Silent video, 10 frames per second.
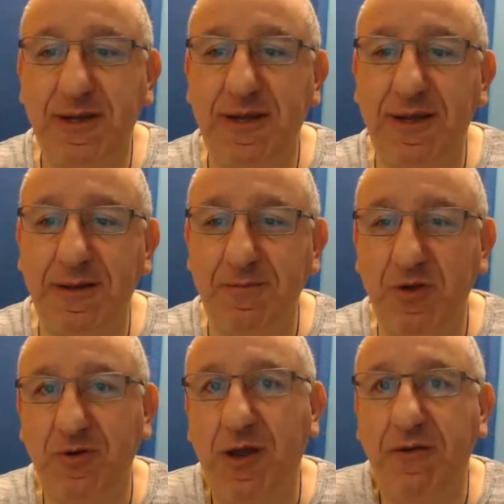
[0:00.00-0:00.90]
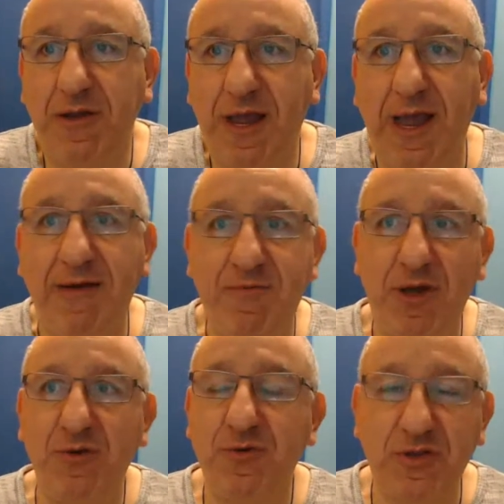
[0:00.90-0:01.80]
Uh, you know, I have
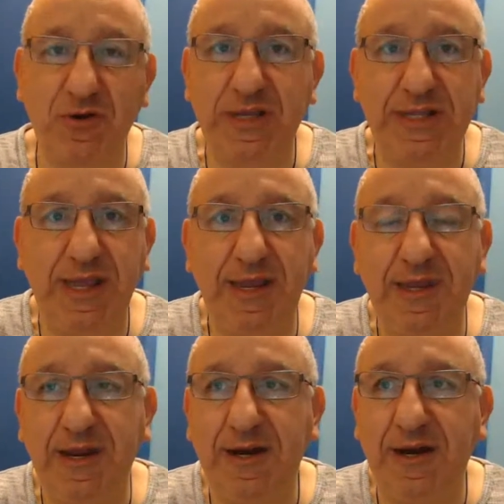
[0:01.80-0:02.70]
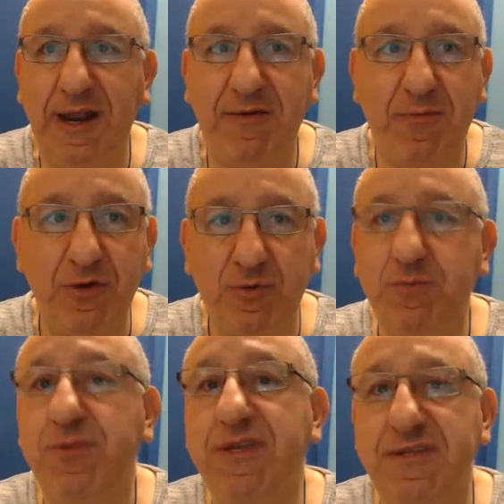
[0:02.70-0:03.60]
my own doggy daycare, I have my
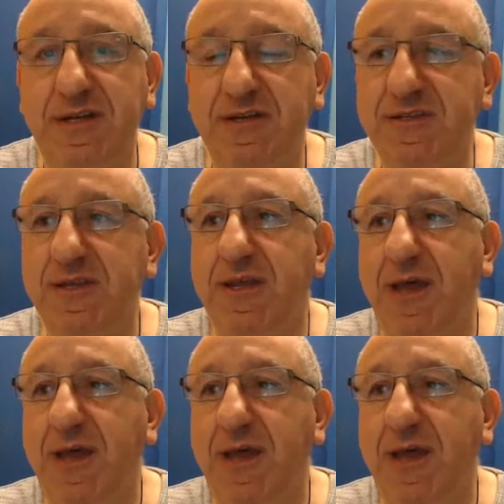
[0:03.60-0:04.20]
own business,